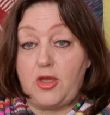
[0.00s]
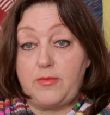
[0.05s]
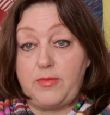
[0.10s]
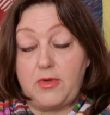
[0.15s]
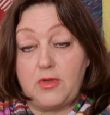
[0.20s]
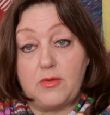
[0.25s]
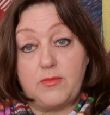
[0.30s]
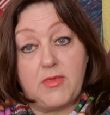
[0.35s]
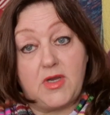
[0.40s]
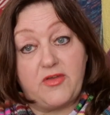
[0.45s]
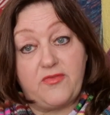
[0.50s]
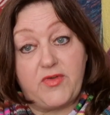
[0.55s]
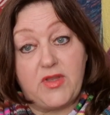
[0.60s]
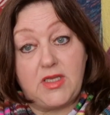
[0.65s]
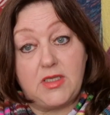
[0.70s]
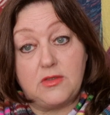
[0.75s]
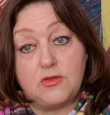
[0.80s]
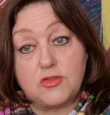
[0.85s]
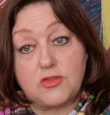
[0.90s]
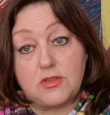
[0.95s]
upload my
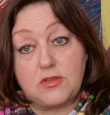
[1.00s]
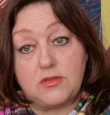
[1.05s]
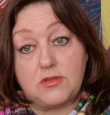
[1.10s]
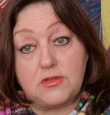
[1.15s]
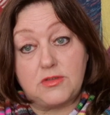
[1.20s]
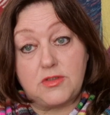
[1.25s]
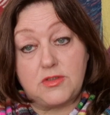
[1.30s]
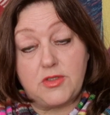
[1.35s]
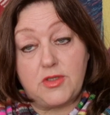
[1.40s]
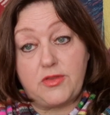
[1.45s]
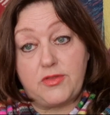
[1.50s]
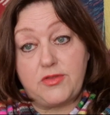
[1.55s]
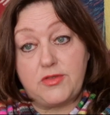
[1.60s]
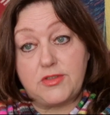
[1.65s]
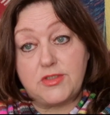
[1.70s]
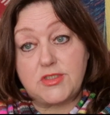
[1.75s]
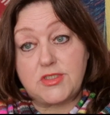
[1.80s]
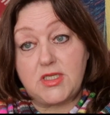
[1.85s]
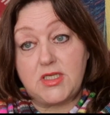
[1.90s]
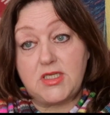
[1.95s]
videos on
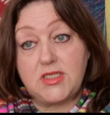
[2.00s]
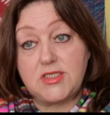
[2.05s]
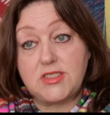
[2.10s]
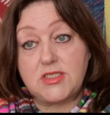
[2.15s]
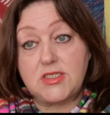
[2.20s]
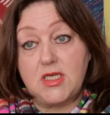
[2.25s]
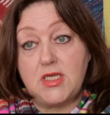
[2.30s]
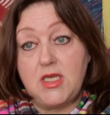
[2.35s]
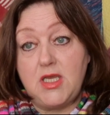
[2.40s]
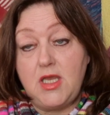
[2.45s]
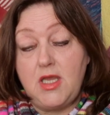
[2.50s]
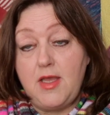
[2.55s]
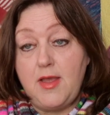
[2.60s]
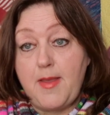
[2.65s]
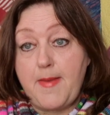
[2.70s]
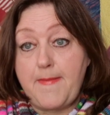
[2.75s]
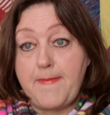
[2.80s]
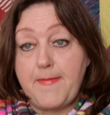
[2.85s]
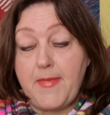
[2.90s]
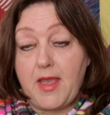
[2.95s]
Thursdays,
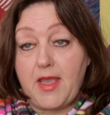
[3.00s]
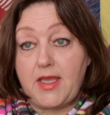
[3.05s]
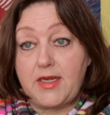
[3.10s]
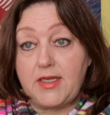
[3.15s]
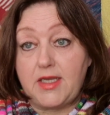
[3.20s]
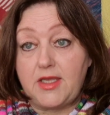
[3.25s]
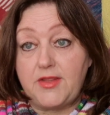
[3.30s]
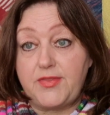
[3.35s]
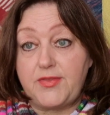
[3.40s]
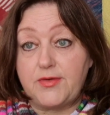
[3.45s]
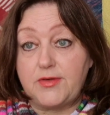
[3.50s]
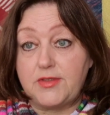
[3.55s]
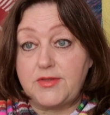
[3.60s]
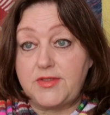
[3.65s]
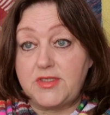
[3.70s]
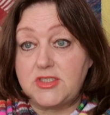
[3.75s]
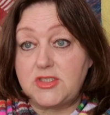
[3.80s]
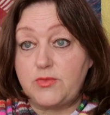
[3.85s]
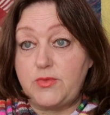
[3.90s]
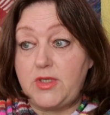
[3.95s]
and I
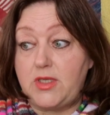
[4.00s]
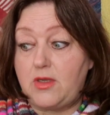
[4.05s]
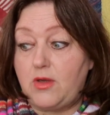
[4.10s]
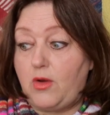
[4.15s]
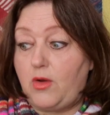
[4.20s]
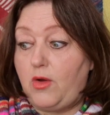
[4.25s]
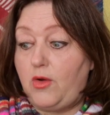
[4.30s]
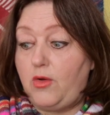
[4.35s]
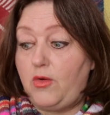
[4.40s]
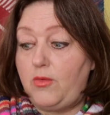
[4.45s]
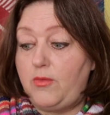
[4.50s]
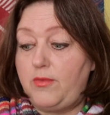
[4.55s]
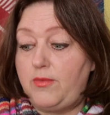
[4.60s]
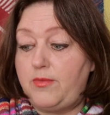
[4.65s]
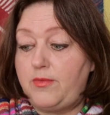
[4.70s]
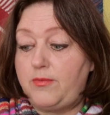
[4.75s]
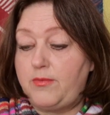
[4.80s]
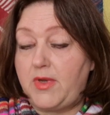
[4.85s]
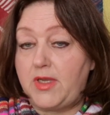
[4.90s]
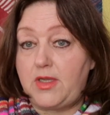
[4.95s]
thought this week, oh
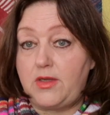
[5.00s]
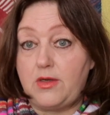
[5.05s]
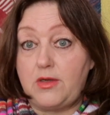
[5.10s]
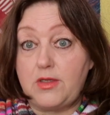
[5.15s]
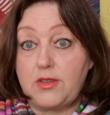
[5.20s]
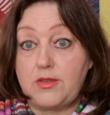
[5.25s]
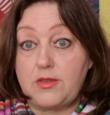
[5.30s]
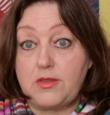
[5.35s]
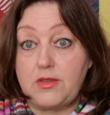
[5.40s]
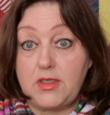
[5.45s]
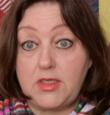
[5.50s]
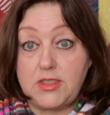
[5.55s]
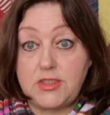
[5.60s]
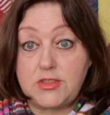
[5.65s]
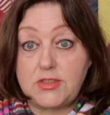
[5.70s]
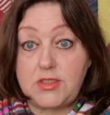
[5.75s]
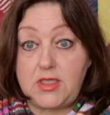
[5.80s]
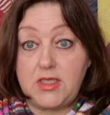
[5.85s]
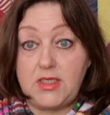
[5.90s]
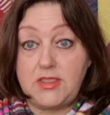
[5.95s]
my God,
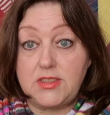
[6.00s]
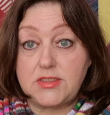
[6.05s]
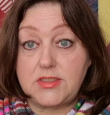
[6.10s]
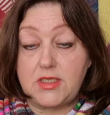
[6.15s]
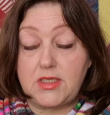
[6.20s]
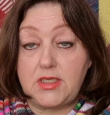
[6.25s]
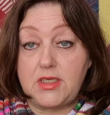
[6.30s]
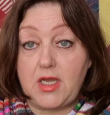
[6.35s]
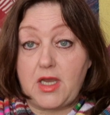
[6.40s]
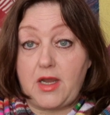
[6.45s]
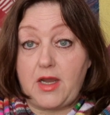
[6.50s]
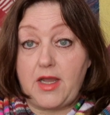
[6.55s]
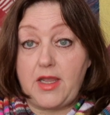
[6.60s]
it's King's Day.